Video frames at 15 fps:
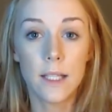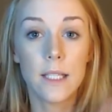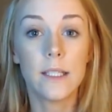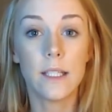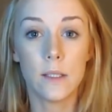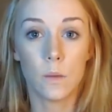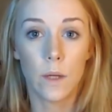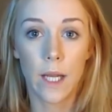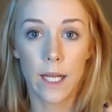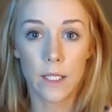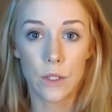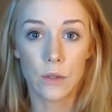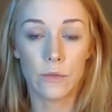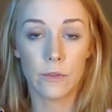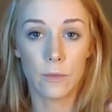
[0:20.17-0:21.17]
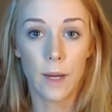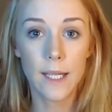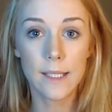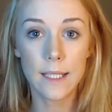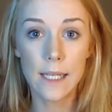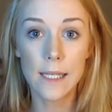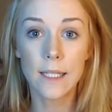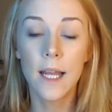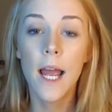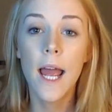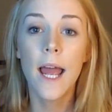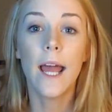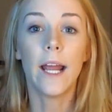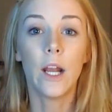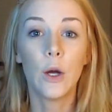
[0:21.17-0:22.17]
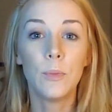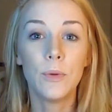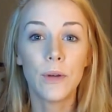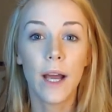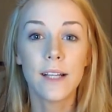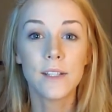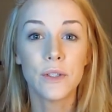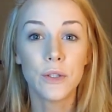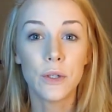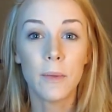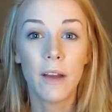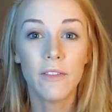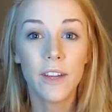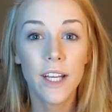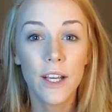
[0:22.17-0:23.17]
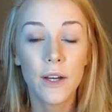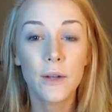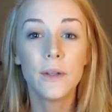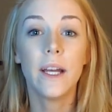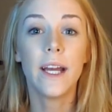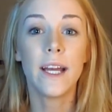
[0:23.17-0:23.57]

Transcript: This is what I do for my skin, and I hope you guys enjoy my video.